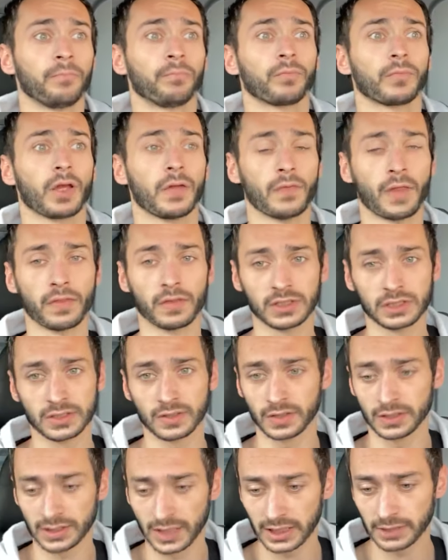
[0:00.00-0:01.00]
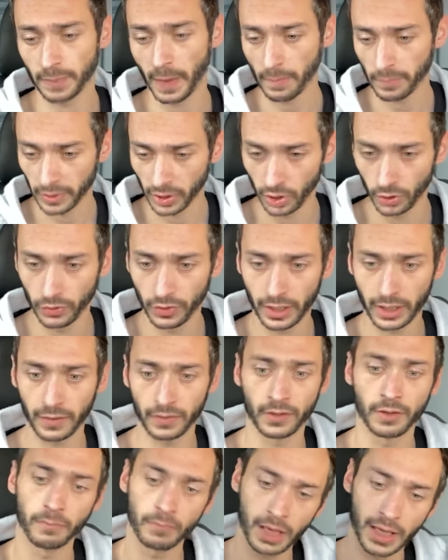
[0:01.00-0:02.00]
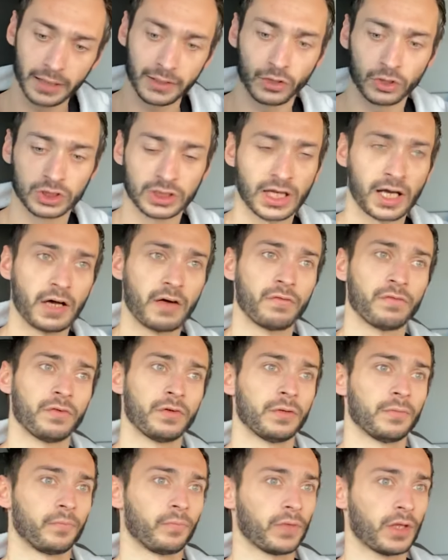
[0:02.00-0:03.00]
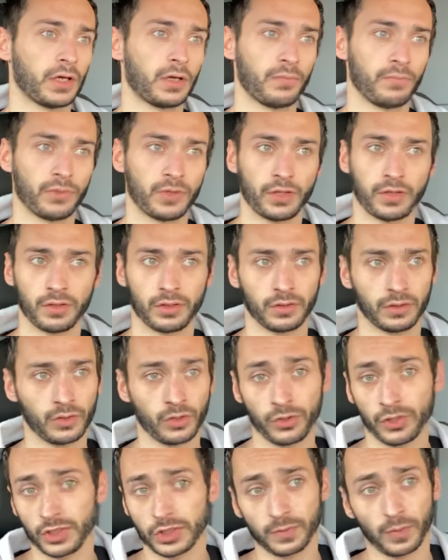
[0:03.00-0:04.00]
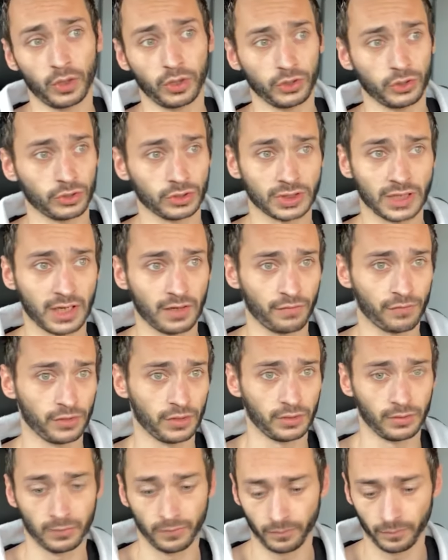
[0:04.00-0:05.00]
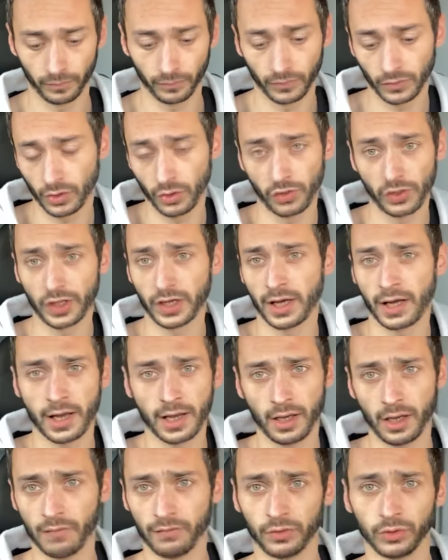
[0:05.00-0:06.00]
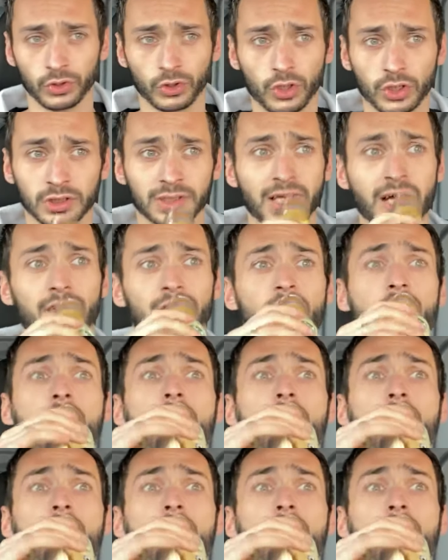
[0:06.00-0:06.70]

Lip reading: And then there's an aspect beyond that my dogs have, that other sport dogs have, that other high-level dogs have.